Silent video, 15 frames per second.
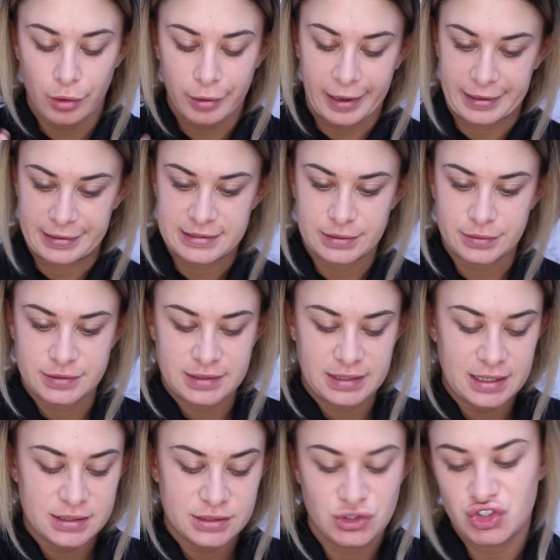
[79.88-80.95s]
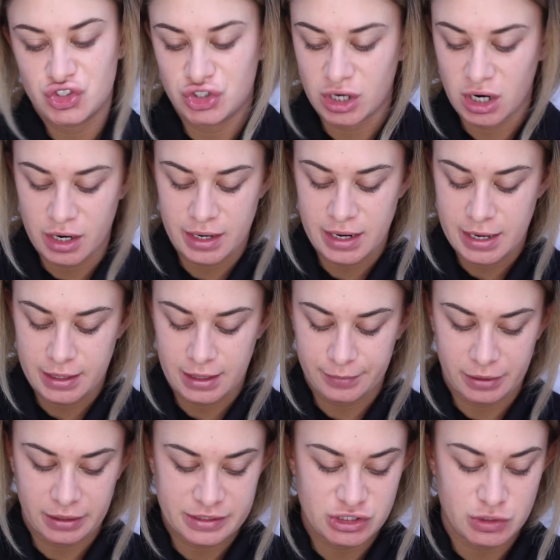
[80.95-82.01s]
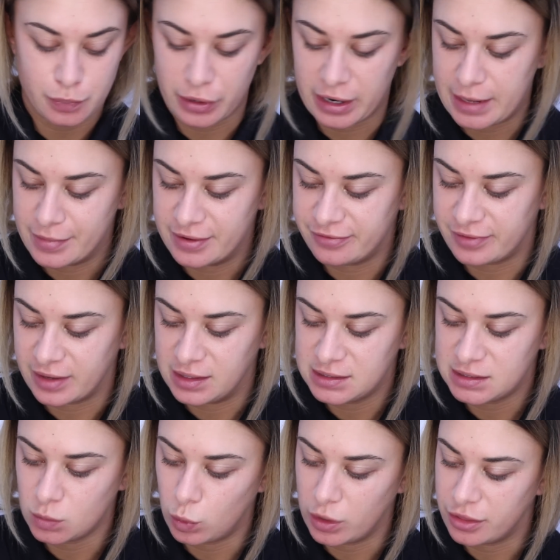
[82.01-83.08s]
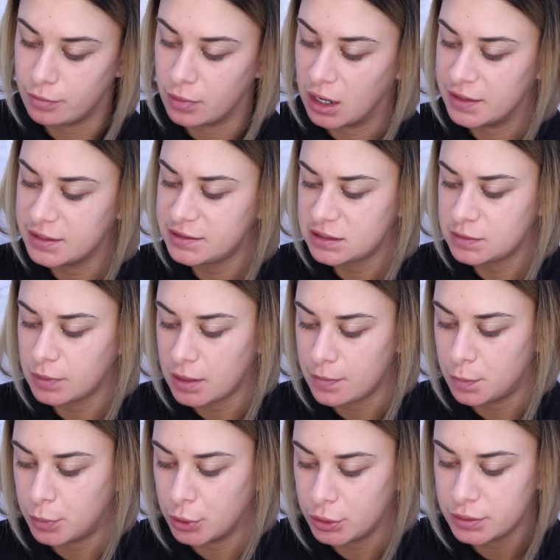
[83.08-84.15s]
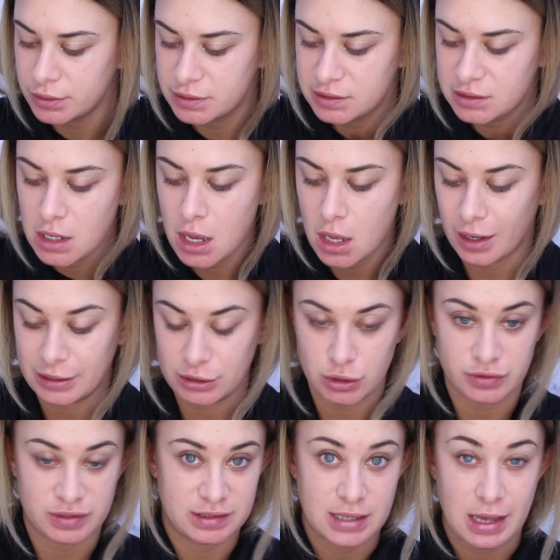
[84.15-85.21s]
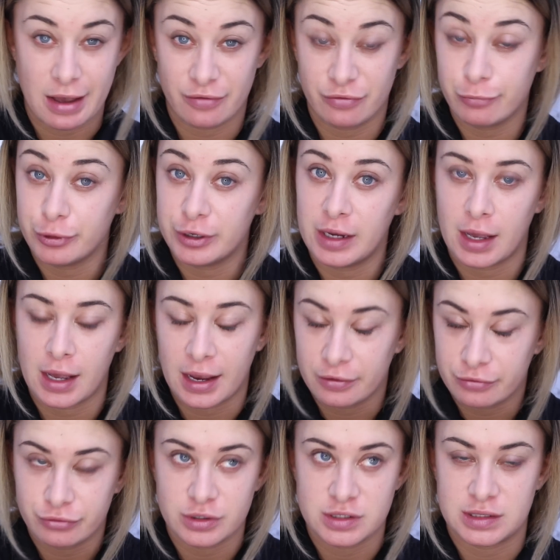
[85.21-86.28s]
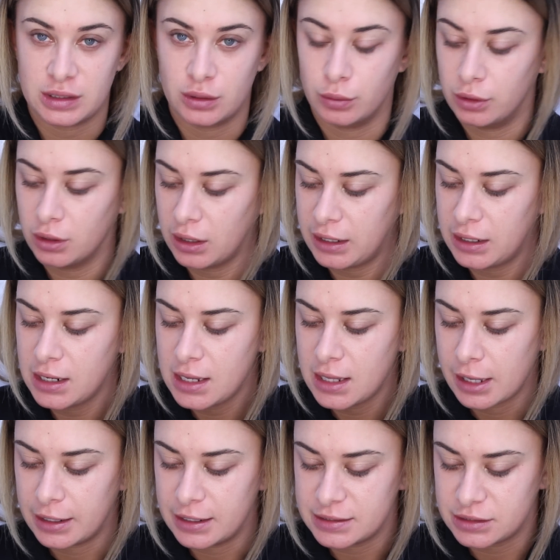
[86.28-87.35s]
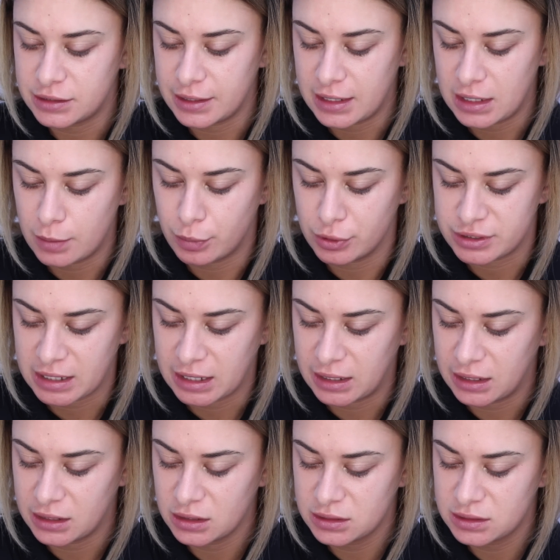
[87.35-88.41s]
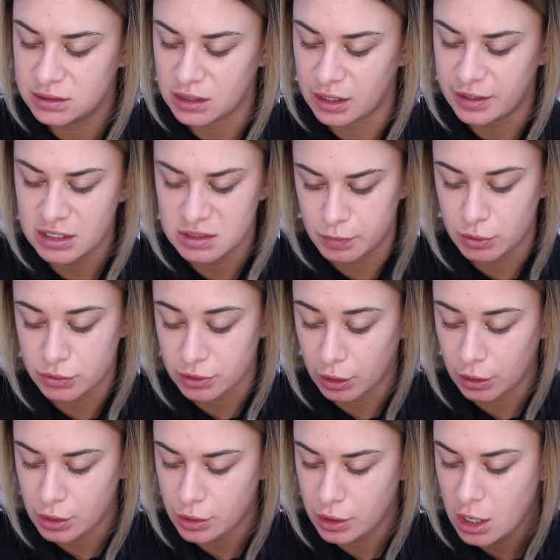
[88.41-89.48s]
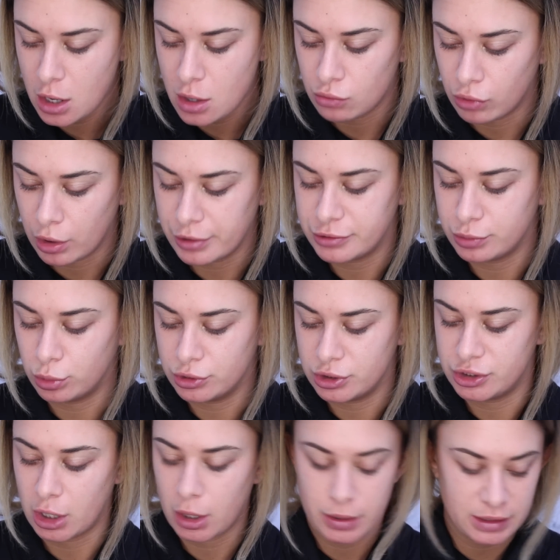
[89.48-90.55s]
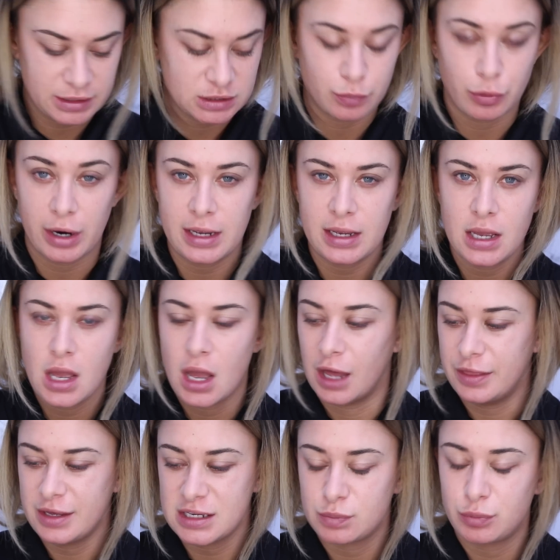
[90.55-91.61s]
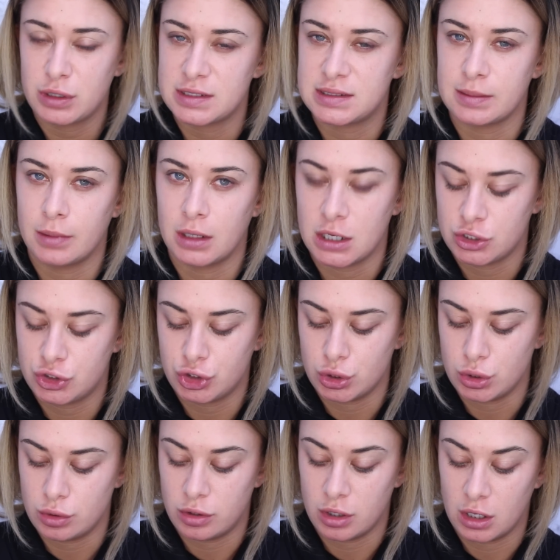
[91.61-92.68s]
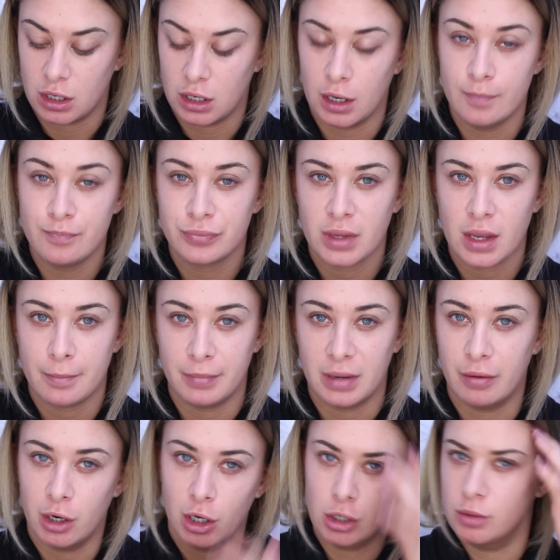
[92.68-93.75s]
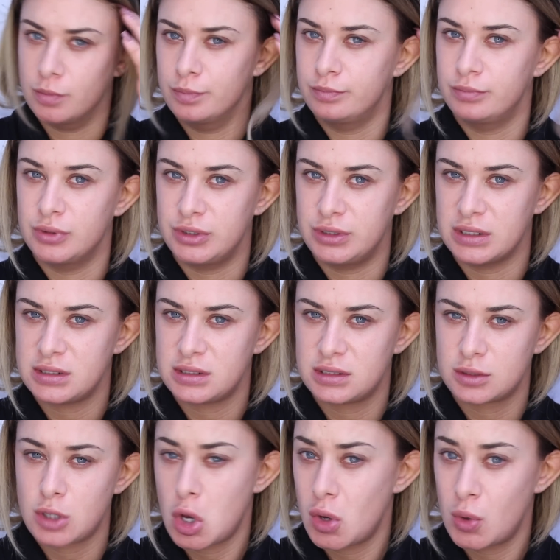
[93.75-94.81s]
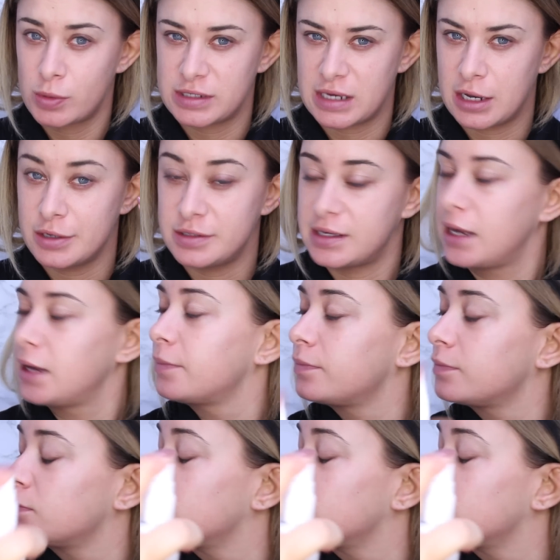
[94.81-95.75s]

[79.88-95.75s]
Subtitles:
Okay, so to get started, I'm going to spray my face with this is by Boots. I use this every single night, and it's the Botanics, I think it's Boots' own Rose Water Toning Spray. I think it's pretty similar to the Mario Badescu, is that how you say it?